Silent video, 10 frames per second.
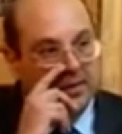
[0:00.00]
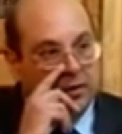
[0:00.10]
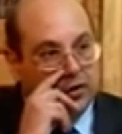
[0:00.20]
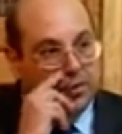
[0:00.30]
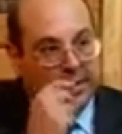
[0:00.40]

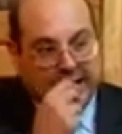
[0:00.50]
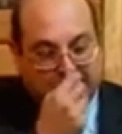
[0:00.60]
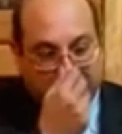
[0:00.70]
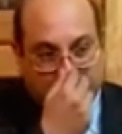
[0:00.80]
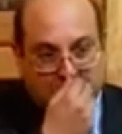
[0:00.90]
was
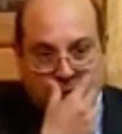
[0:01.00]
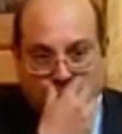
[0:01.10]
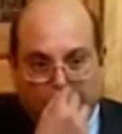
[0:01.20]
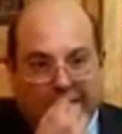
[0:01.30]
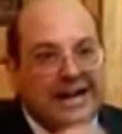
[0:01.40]
perhaps
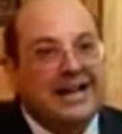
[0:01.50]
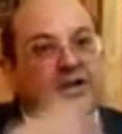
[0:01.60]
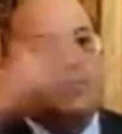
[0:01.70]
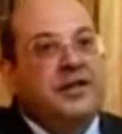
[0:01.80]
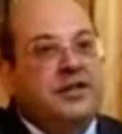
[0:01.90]
the
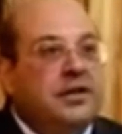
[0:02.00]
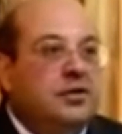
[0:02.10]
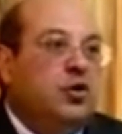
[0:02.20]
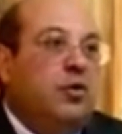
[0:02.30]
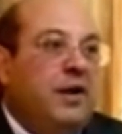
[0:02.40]
widest
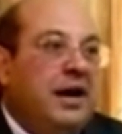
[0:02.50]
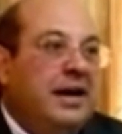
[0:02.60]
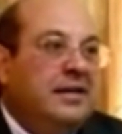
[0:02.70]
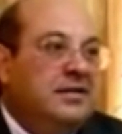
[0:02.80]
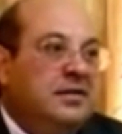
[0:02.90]
vision so far
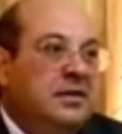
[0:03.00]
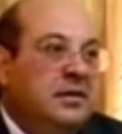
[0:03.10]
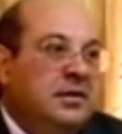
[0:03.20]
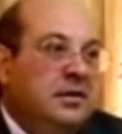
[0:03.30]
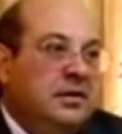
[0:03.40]
as
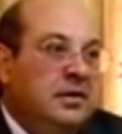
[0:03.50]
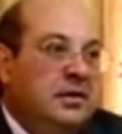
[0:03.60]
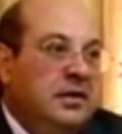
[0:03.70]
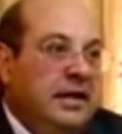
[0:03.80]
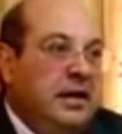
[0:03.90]

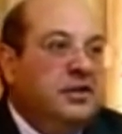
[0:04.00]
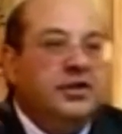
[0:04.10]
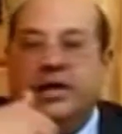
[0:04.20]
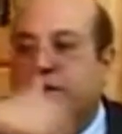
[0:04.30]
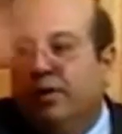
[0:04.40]
the
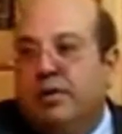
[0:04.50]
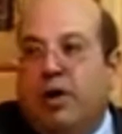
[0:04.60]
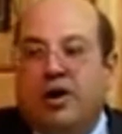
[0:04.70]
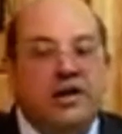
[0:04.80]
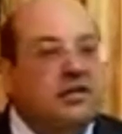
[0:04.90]
constituent
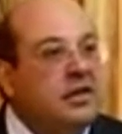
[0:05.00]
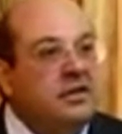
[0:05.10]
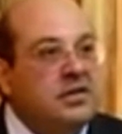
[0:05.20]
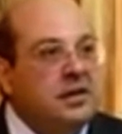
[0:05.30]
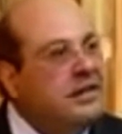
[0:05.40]
body is
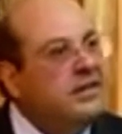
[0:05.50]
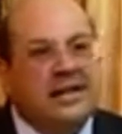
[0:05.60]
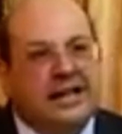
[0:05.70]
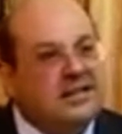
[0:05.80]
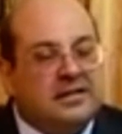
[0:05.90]
concerned. He
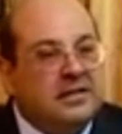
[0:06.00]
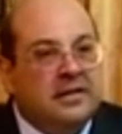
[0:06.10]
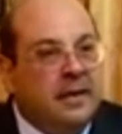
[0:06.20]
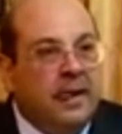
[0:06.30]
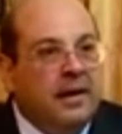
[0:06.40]
said, yes,
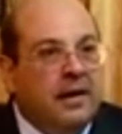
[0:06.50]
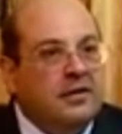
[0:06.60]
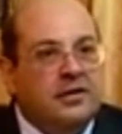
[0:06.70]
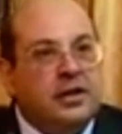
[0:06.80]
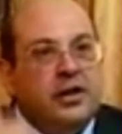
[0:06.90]

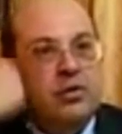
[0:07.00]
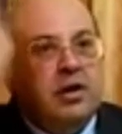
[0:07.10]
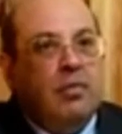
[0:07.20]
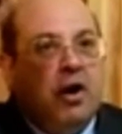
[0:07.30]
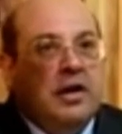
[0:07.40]

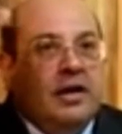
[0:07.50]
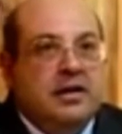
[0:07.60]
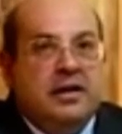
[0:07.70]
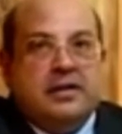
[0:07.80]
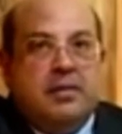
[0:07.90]
constituent
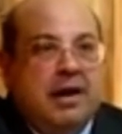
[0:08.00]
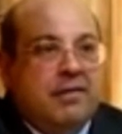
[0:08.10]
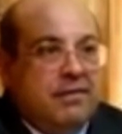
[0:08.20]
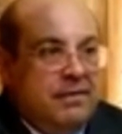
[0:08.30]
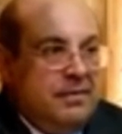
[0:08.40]
body is
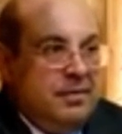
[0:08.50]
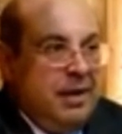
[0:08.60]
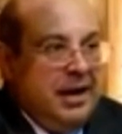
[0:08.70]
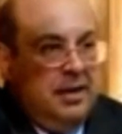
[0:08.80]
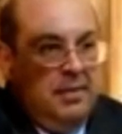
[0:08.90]
above
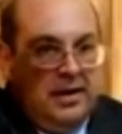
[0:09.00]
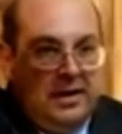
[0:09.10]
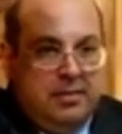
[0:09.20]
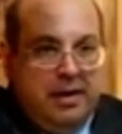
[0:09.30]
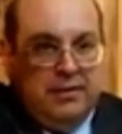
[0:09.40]

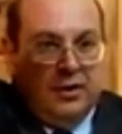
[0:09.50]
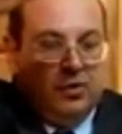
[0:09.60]
Parliament, above the